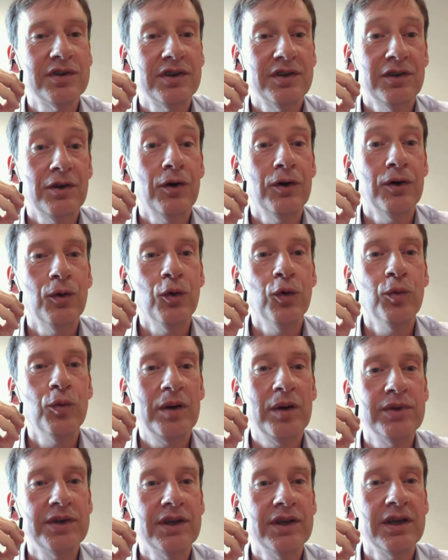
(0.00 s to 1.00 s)
and not all
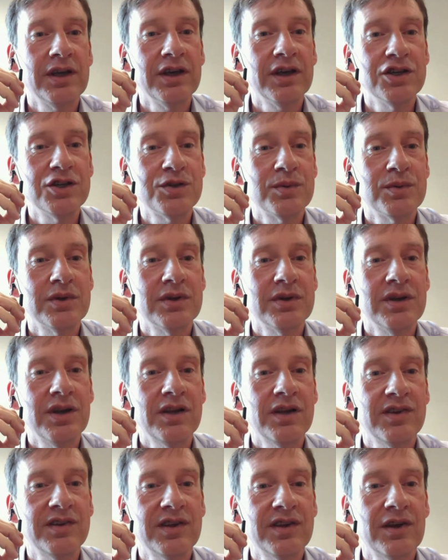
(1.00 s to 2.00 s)
public engagement
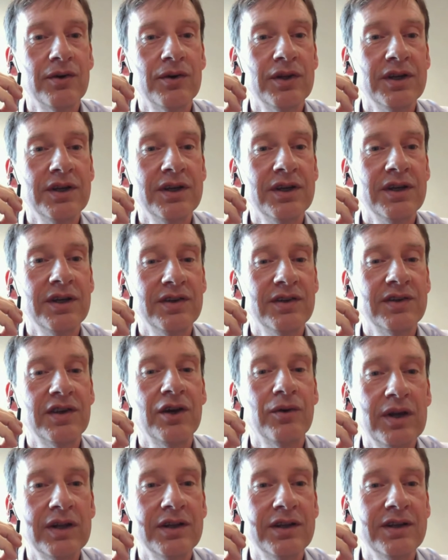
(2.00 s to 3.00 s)
necessarily is
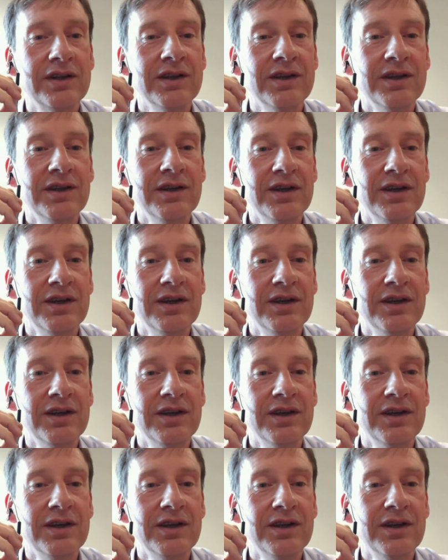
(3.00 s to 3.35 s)
directly